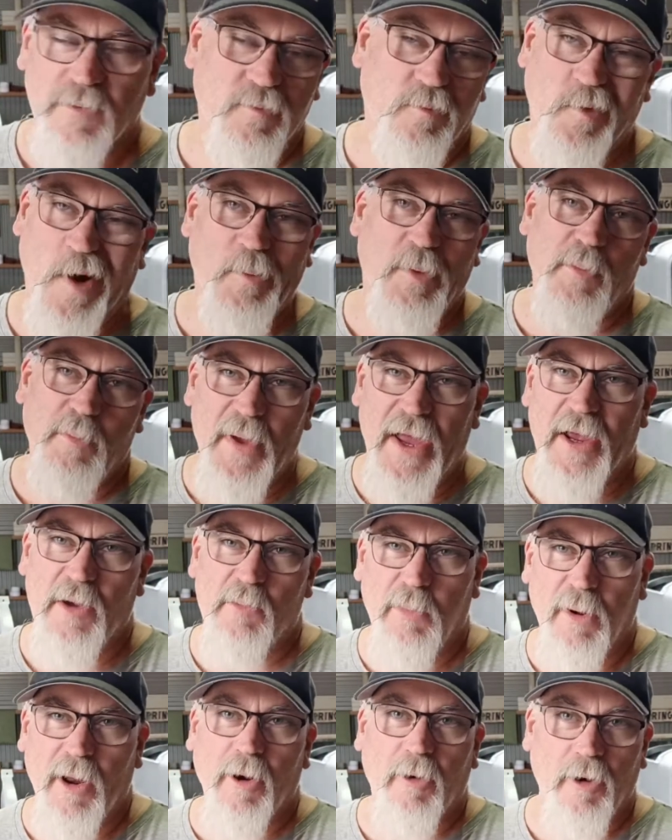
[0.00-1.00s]
rub it back
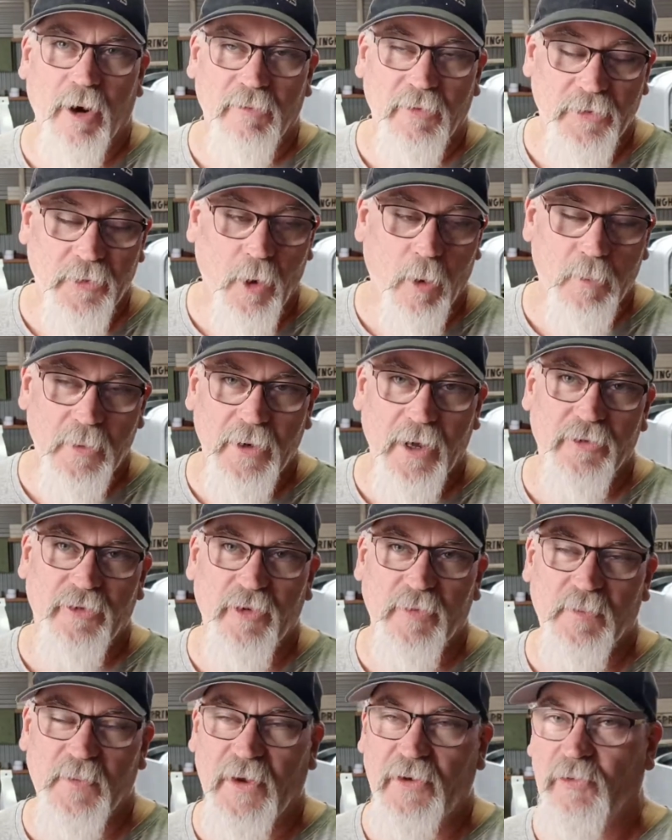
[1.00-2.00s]
and blow it over top, you know,
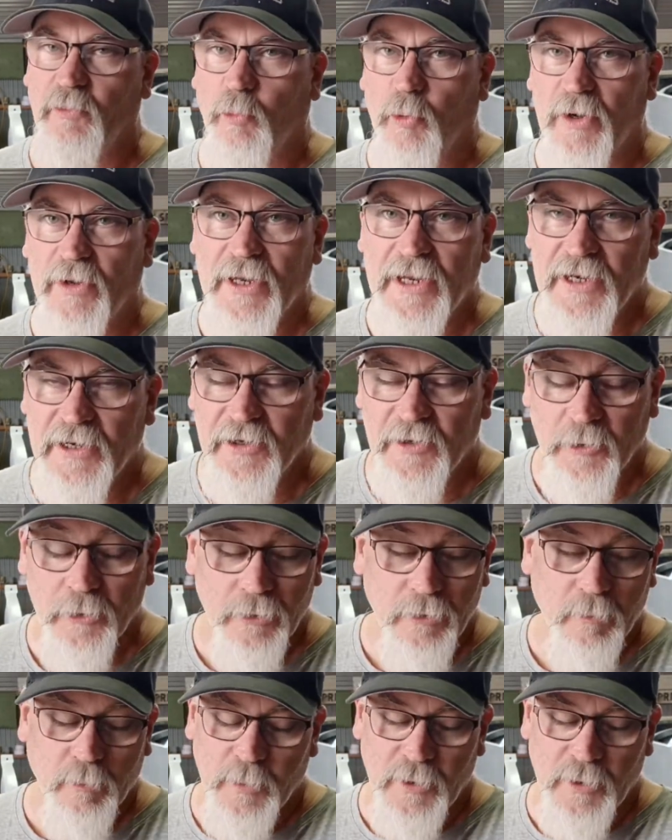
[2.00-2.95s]
just fix what it needed to do.